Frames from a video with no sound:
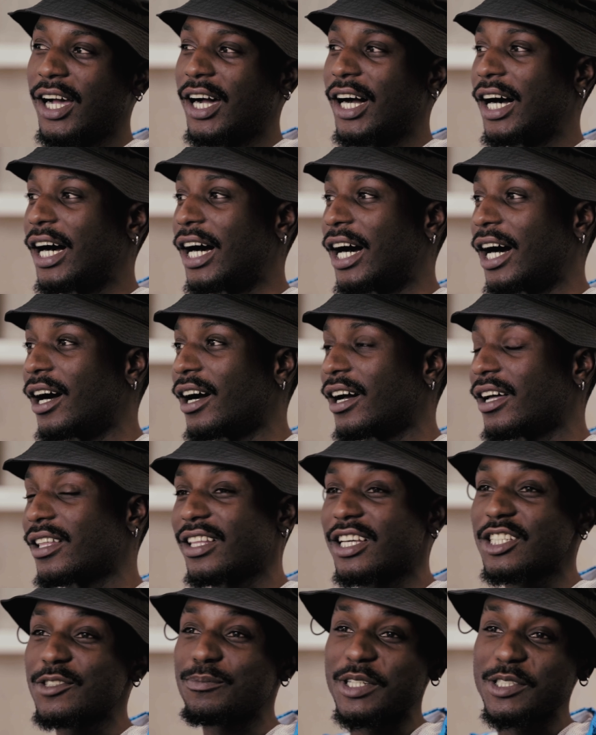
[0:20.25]

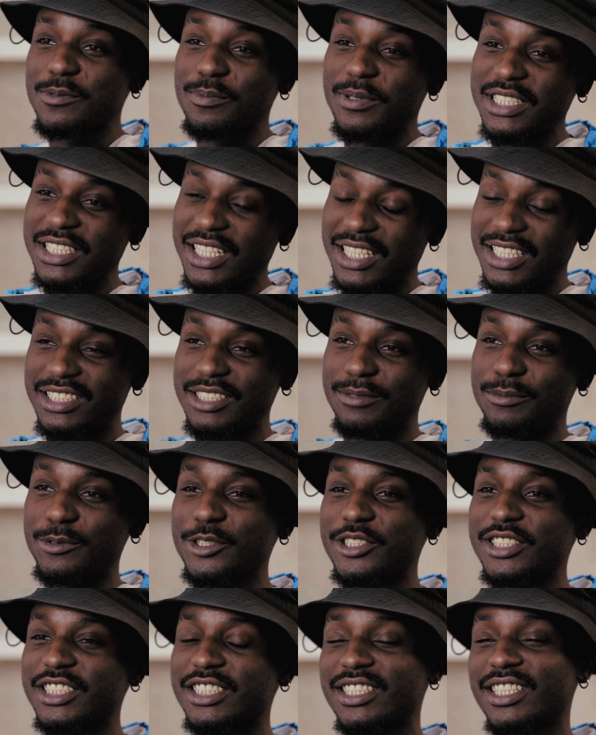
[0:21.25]
That's my specialty,
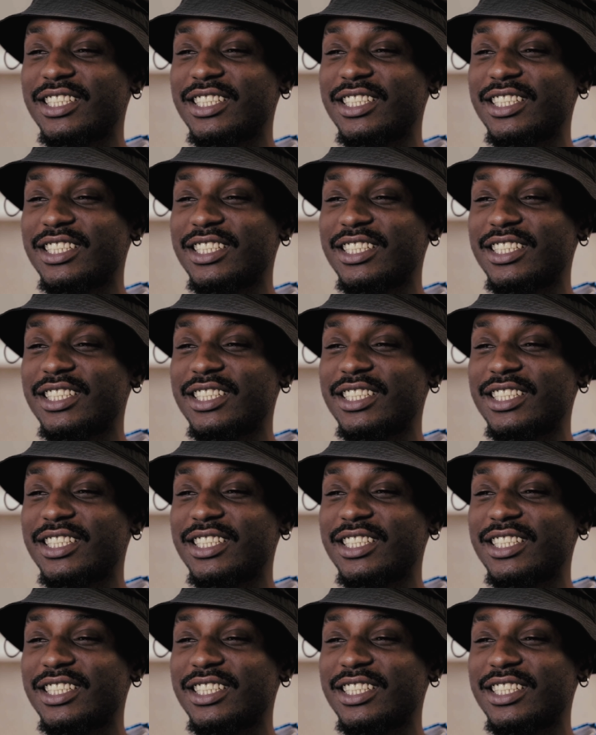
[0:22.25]
music.